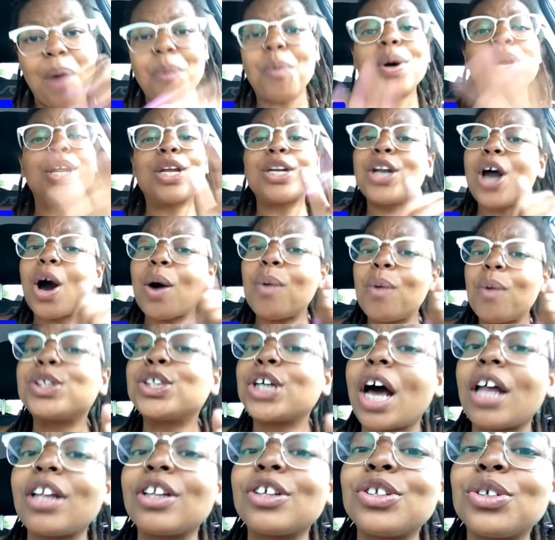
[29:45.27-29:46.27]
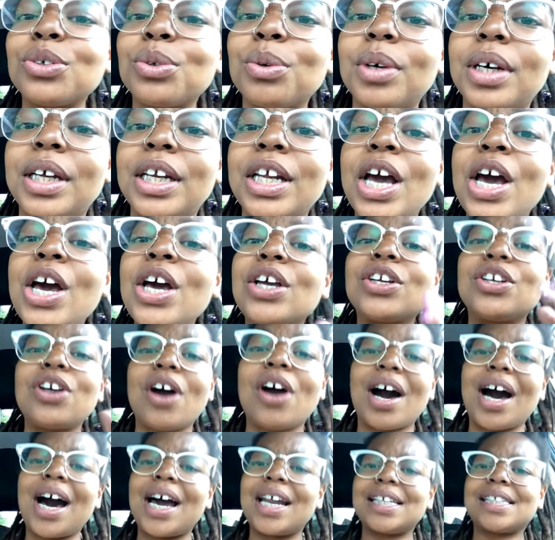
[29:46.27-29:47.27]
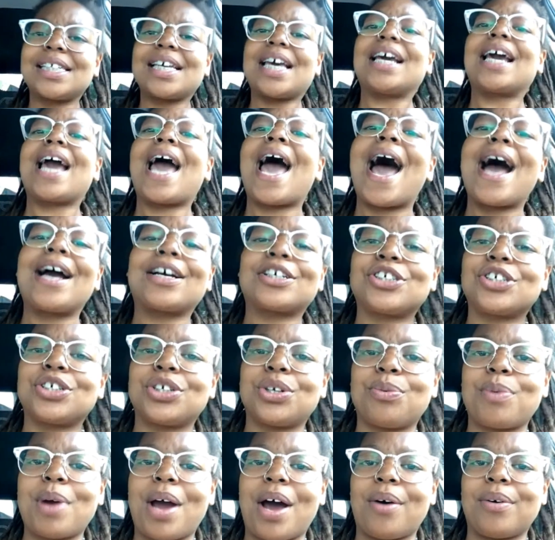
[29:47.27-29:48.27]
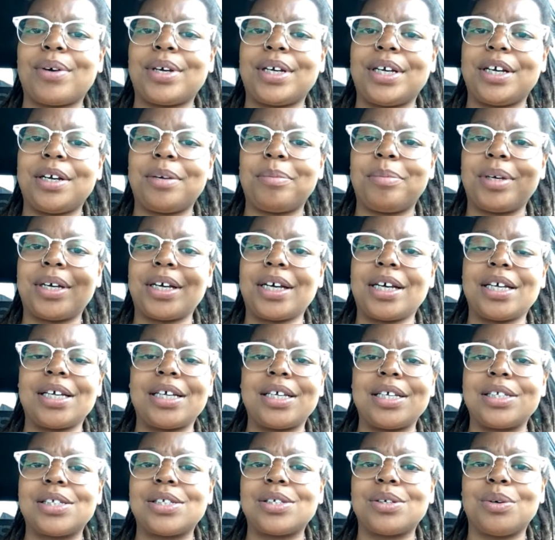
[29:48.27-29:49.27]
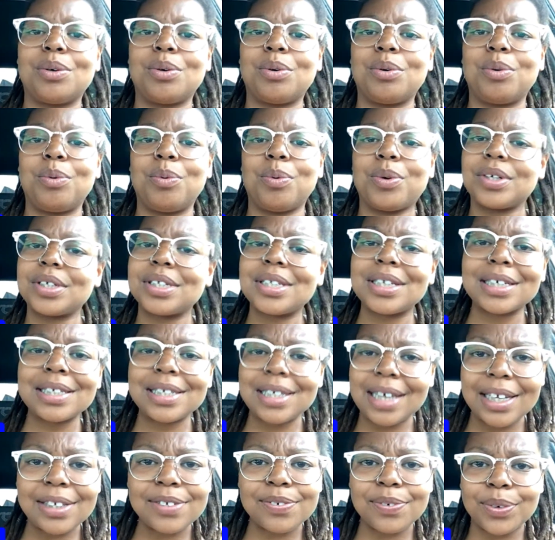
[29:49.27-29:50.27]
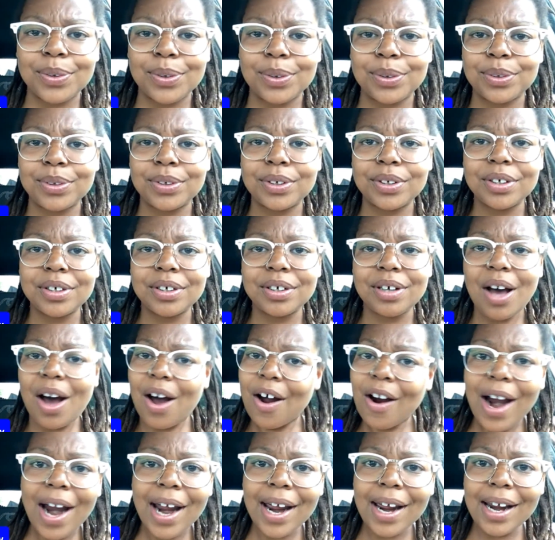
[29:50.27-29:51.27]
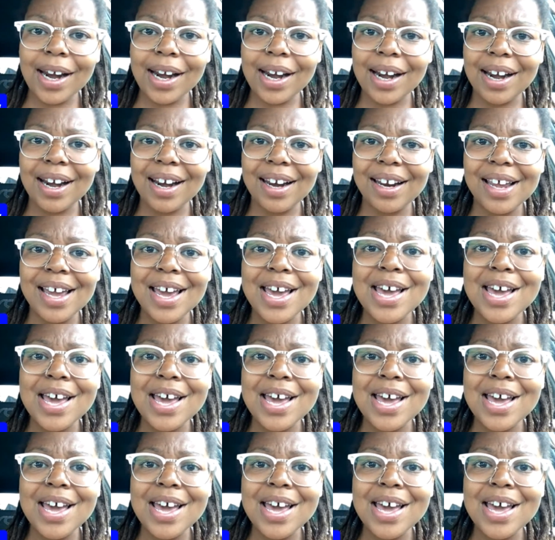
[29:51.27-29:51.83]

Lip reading: I want to know what y'all are doing. Y'all got to take action around here because we're successful. All right?